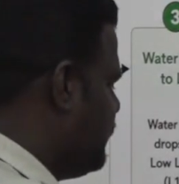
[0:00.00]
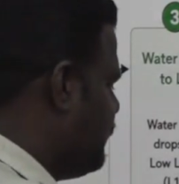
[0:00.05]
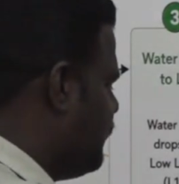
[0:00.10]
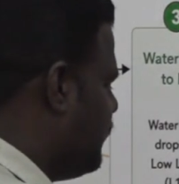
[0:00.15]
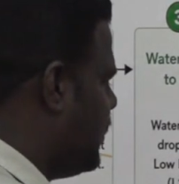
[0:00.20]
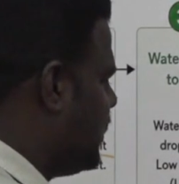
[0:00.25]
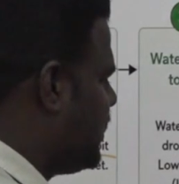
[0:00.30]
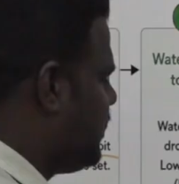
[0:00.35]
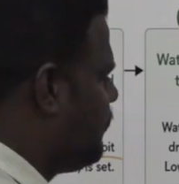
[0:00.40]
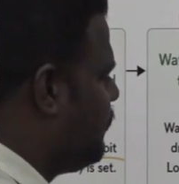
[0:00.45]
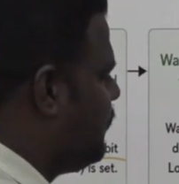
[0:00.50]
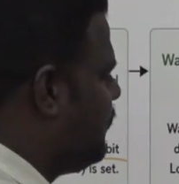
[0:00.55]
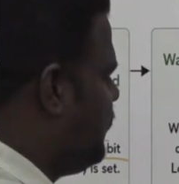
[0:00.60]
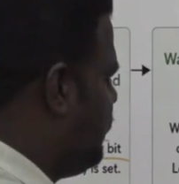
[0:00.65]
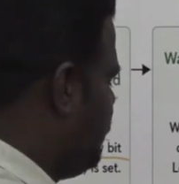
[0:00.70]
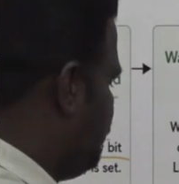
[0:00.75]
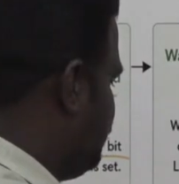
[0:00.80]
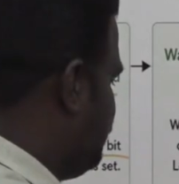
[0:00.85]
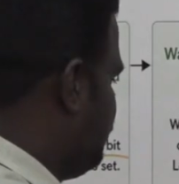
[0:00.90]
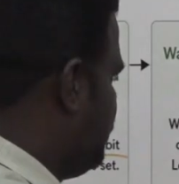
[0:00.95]
water
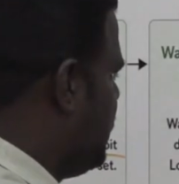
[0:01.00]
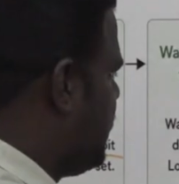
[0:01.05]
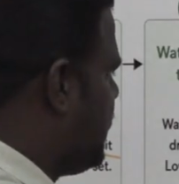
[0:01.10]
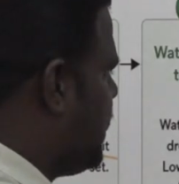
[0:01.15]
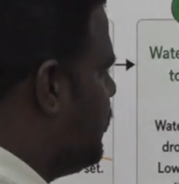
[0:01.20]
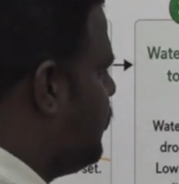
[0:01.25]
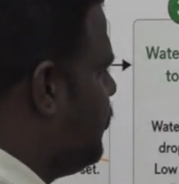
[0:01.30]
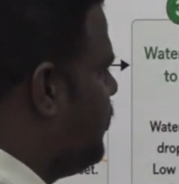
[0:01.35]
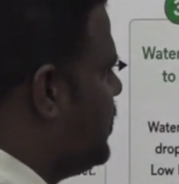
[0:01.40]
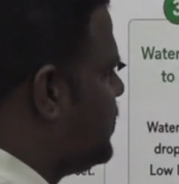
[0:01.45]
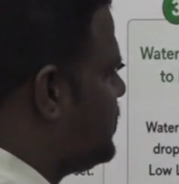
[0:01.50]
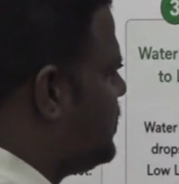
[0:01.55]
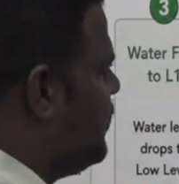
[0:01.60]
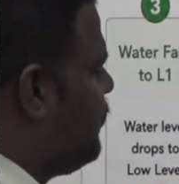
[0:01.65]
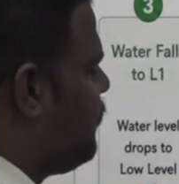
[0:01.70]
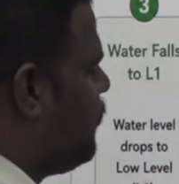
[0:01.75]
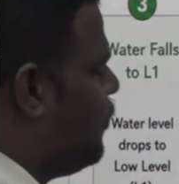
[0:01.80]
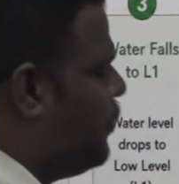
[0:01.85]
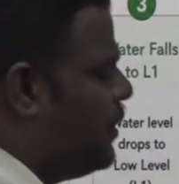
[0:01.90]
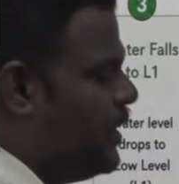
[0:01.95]
will
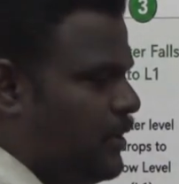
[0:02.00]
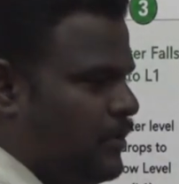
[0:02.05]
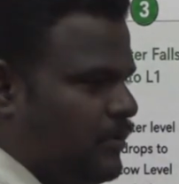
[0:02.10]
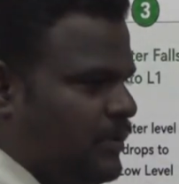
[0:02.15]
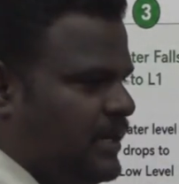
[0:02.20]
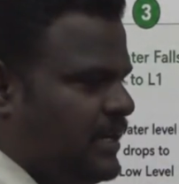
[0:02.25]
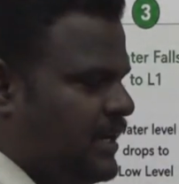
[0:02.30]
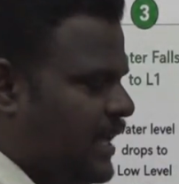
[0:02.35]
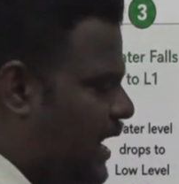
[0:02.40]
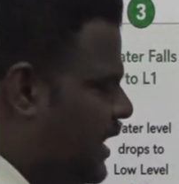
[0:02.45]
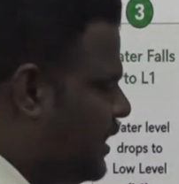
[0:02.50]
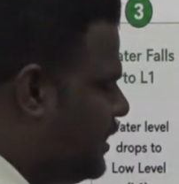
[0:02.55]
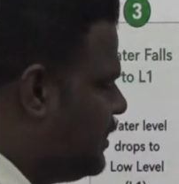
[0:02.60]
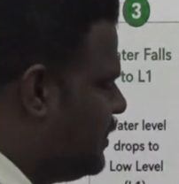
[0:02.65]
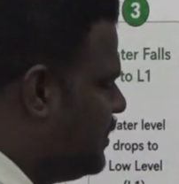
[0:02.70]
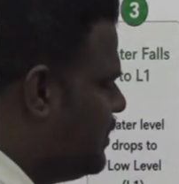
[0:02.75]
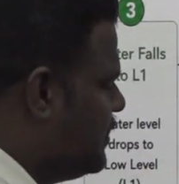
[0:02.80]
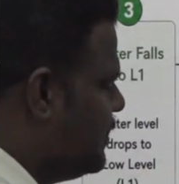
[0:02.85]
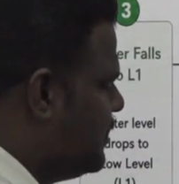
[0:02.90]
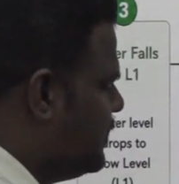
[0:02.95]
continuously flow into the tank,
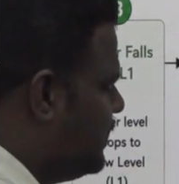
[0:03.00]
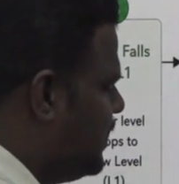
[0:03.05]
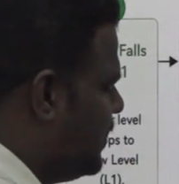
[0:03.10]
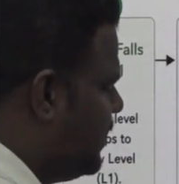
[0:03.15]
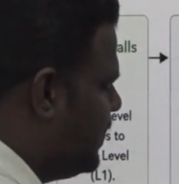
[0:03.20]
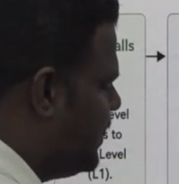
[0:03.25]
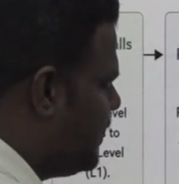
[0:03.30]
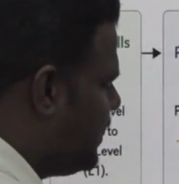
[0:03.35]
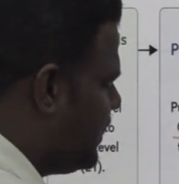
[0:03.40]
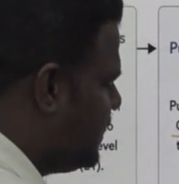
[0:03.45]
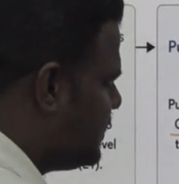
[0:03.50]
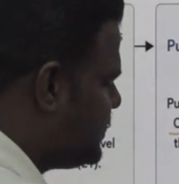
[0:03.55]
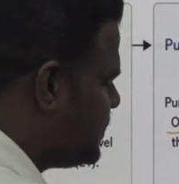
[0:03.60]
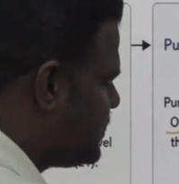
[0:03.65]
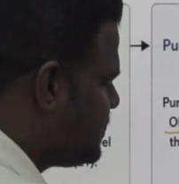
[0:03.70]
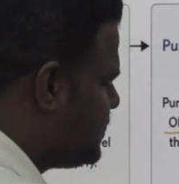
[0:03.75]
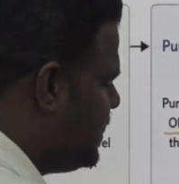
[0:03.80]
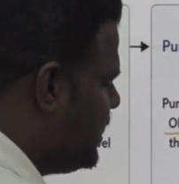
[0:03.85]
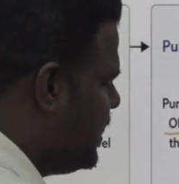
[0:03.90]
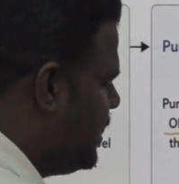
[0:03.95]
then it
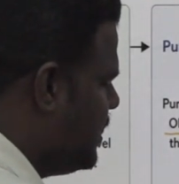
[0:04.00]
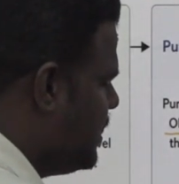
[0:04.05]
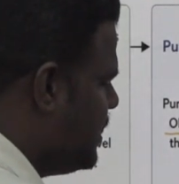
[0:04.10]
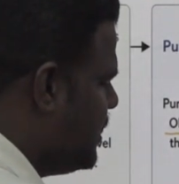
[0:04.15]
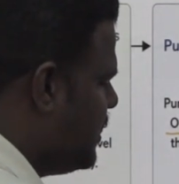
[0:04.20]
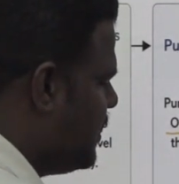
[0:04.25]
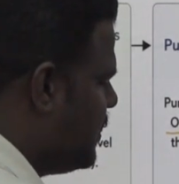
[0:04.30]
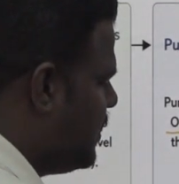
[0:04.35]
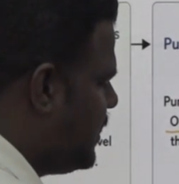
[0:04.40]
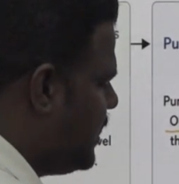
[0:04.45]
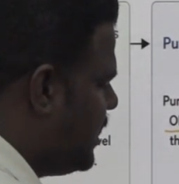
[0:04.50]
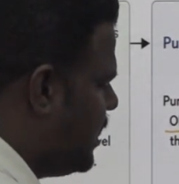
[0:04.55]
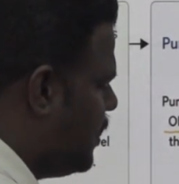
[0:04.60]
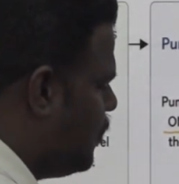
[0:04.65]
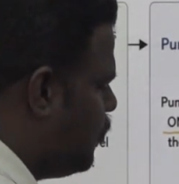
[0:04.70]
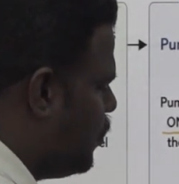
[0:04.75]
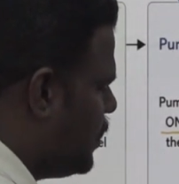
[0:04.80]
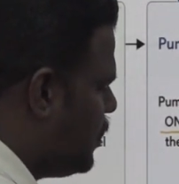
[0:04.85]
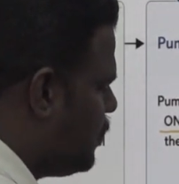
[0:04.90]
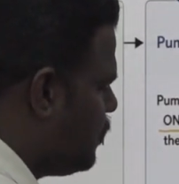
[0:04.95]
reaches the
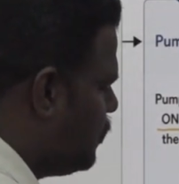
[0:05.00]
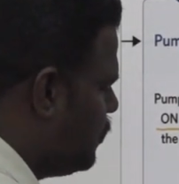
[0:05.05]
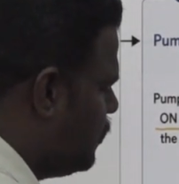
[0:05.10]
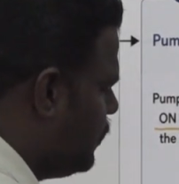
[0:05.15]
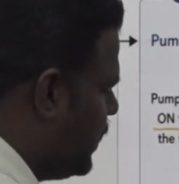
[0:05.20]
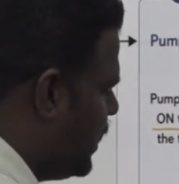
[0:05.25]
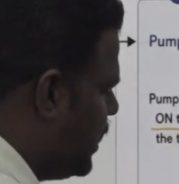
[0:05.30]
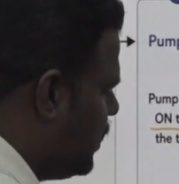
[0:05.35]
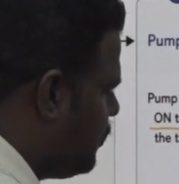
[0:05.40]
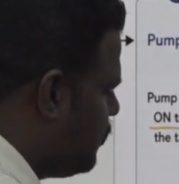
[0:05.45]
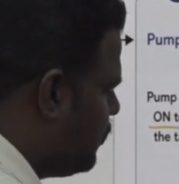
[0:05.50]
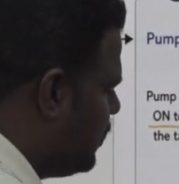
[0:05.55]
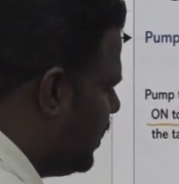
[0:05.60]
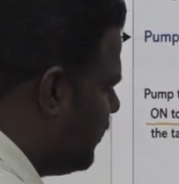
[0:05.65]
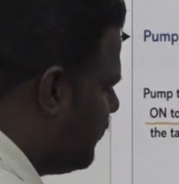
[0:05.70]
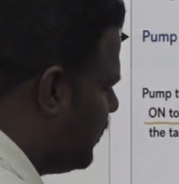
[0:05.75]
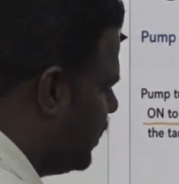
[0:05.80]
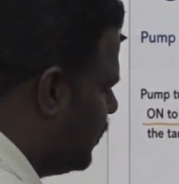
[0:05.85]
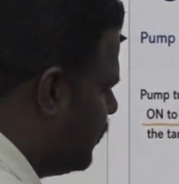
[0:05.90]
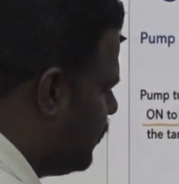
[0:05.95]
L1 to L2
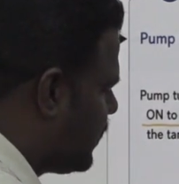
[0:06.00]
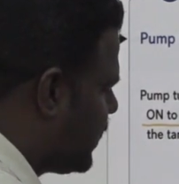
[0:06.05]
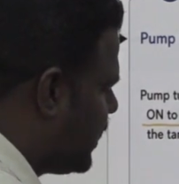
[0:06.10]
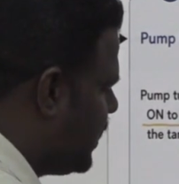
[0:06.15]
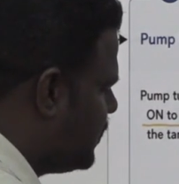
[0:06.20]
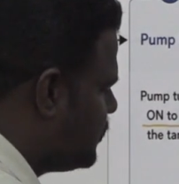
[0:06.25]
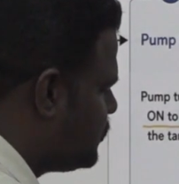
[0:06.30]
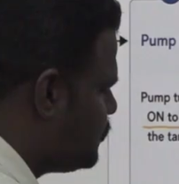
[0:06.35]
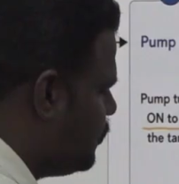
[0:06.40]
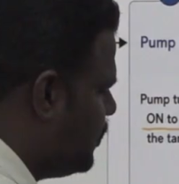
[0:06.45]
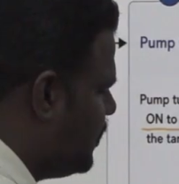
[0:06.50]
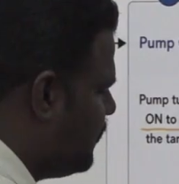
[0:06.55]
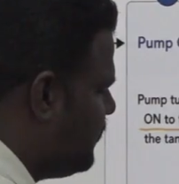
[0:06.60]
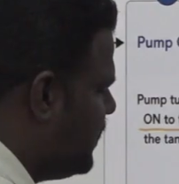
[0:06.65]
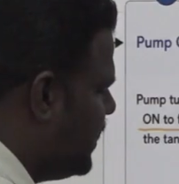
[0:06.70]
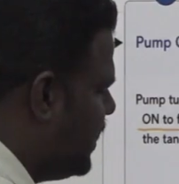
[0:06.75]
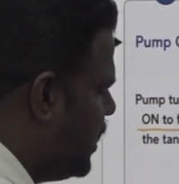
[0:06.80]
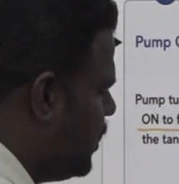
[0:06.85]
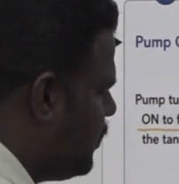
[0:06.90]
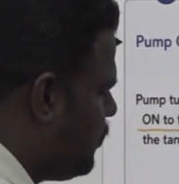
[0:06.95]
level. Okay. So if
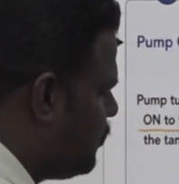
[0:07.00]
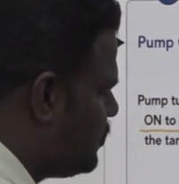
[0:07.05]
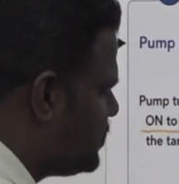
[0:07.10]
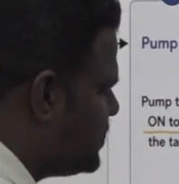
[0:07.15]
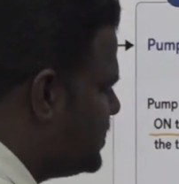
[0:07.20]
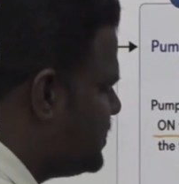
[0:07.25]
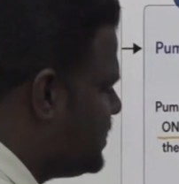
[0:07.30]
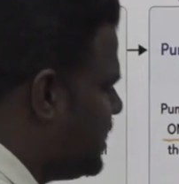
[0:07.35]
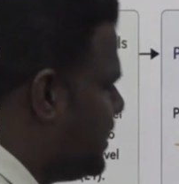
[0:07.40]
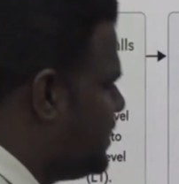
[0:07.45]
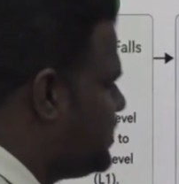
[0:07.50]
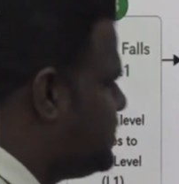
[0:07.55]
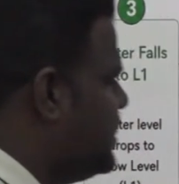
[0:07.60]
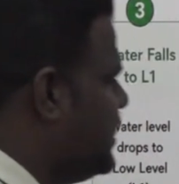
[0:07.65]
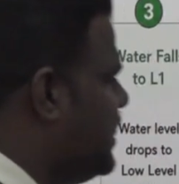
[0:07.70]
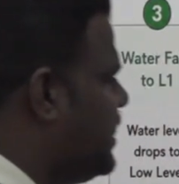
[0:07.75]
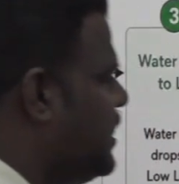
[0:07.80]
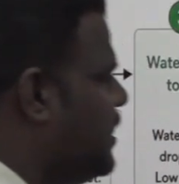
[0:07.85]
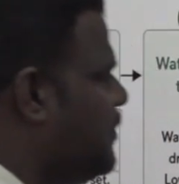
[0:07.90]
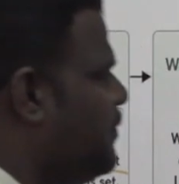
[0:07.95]
the L2 sensor is
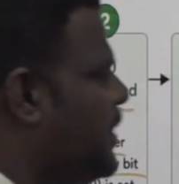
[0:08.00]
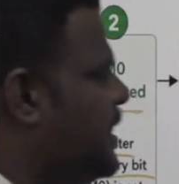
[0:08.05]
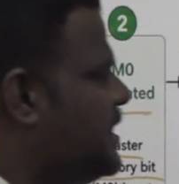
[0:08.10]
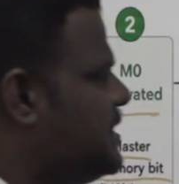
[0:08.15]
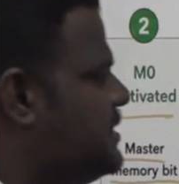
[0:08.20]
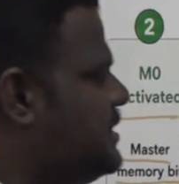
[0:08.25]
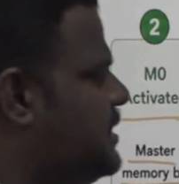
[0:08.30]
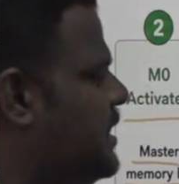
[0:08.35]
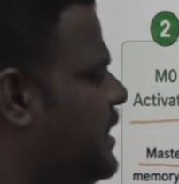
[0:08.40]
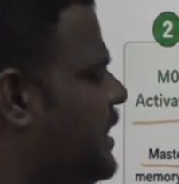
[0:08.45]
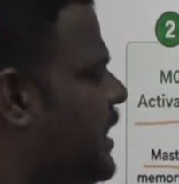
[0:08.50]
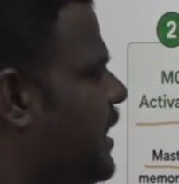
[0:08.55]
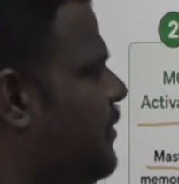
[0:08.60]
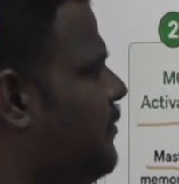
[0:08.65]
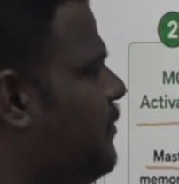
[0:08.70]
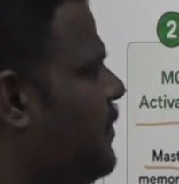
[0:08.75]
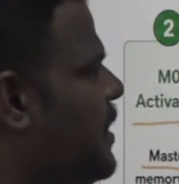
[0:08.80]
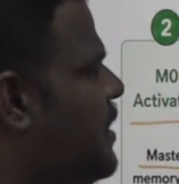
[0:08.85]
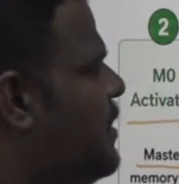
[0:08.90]
detected, means that time